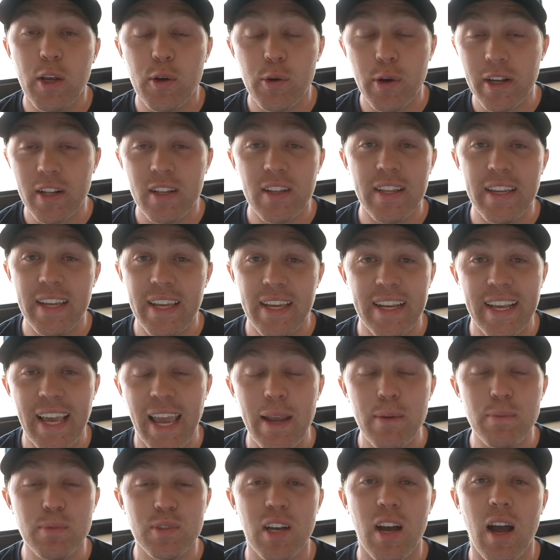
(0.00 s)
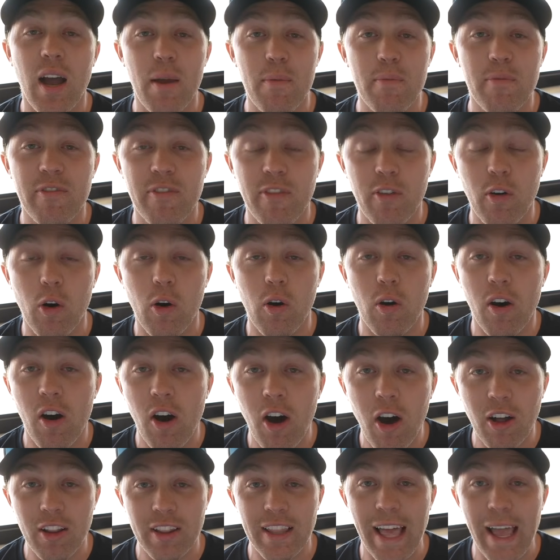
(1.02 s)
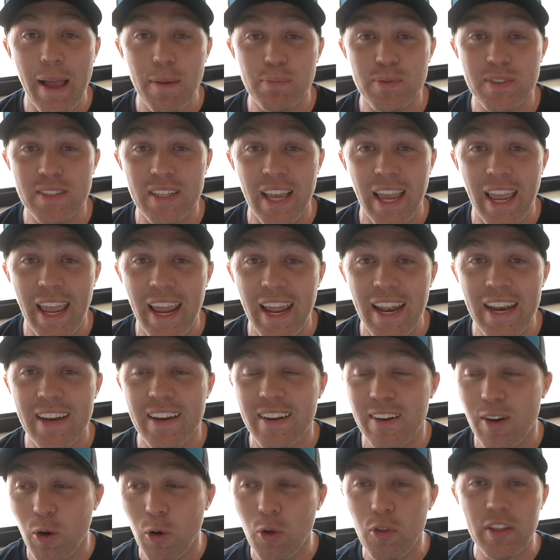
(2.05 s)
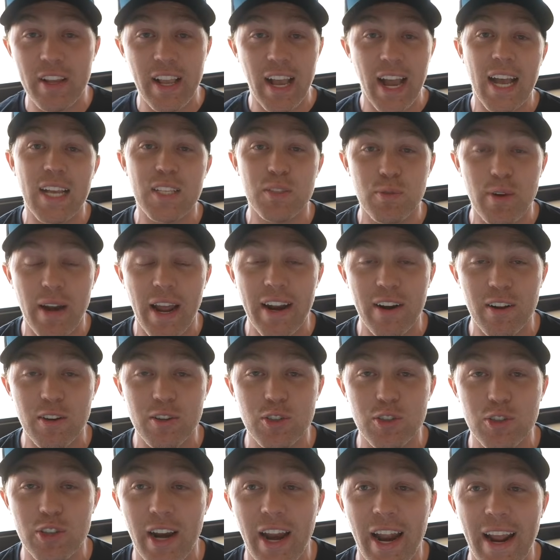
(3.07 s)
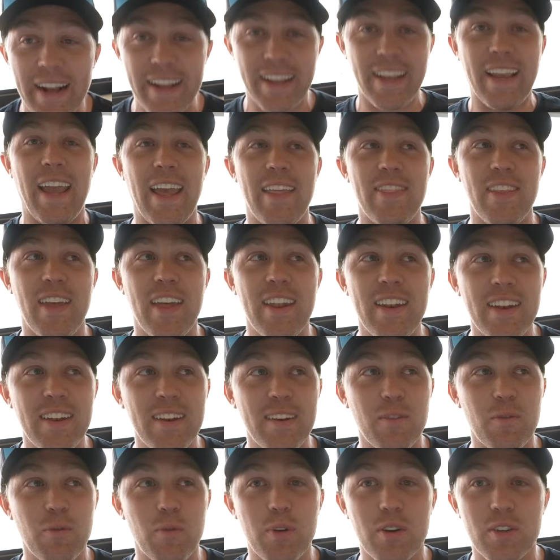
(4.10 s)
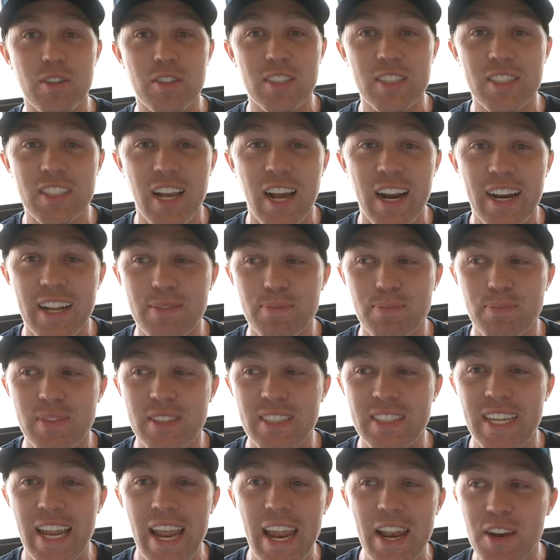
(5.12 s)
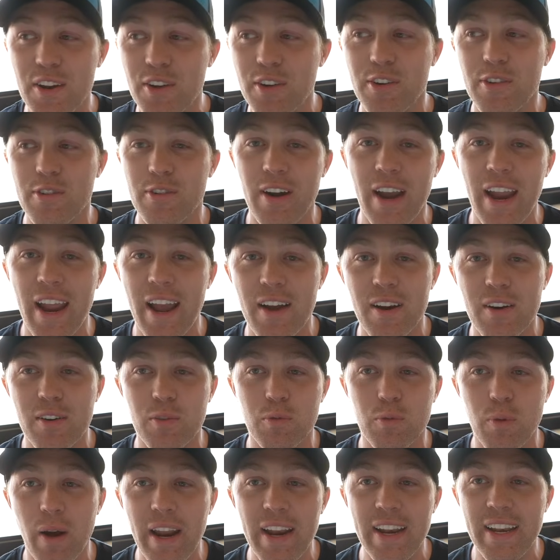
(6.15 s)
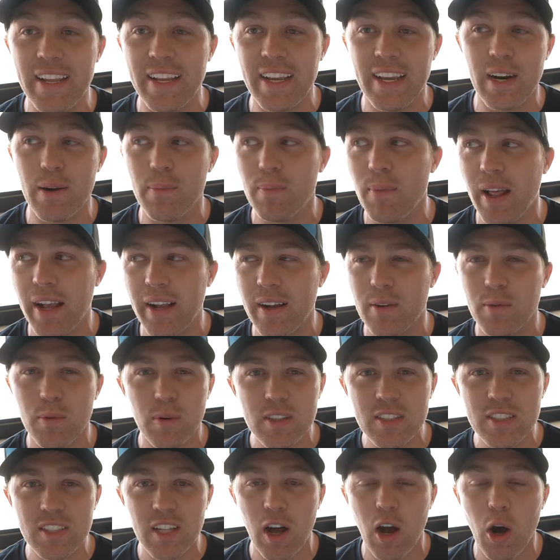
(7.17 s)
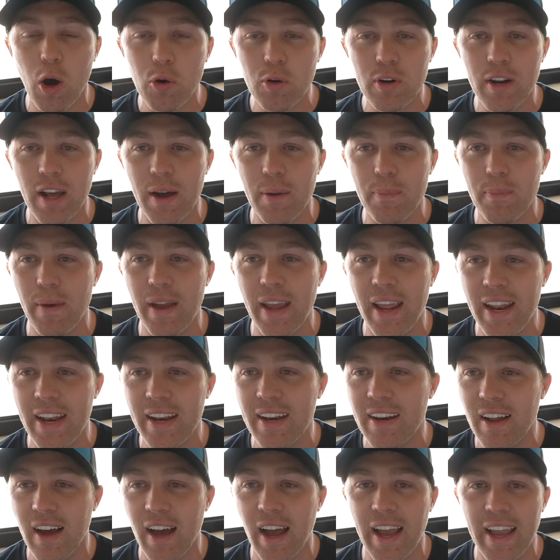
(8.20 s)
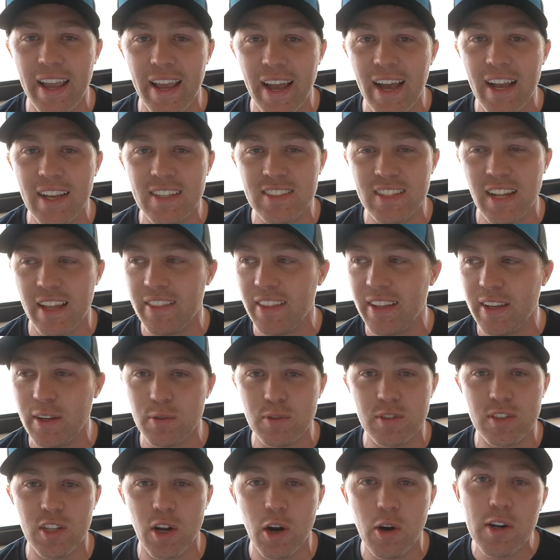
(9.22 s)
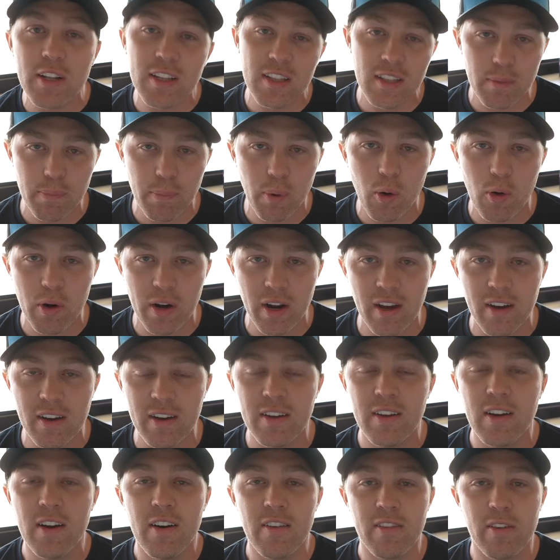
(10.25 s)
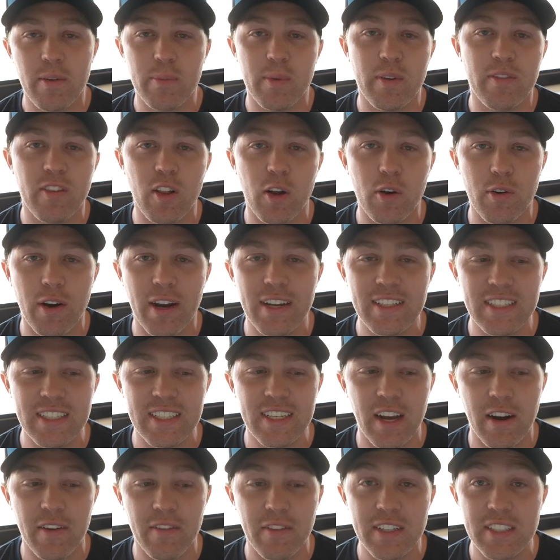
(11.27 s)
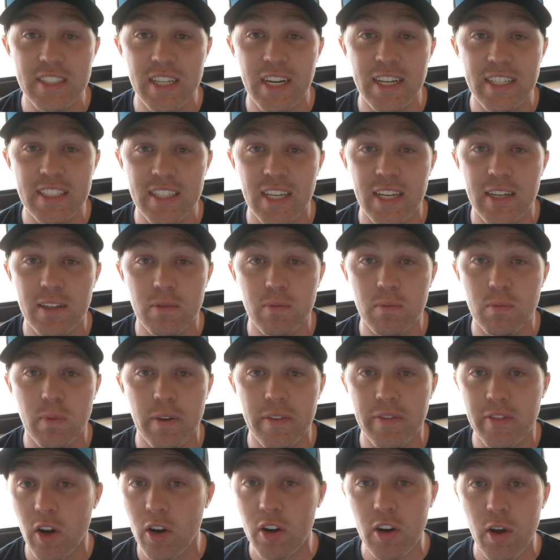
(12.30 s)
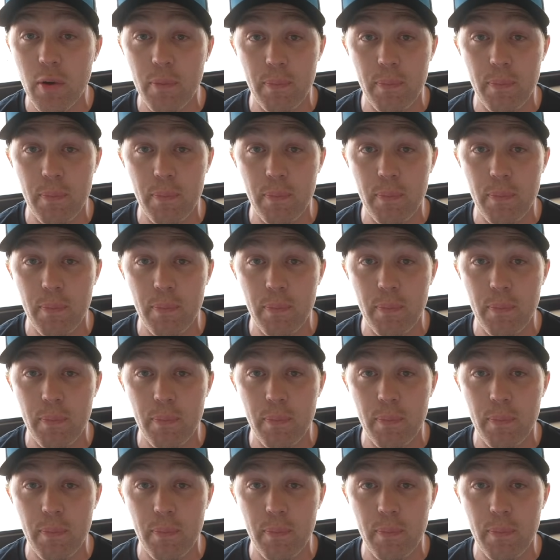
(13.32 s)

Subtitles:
quickly, it came time for hot laps and all the cars were out on track, and then we were just kind of standing around waiting, and I'm like, what's the holdup? And I asked, I think it was Tony Laporta from the Flow Racing coverage, and he said, we've got no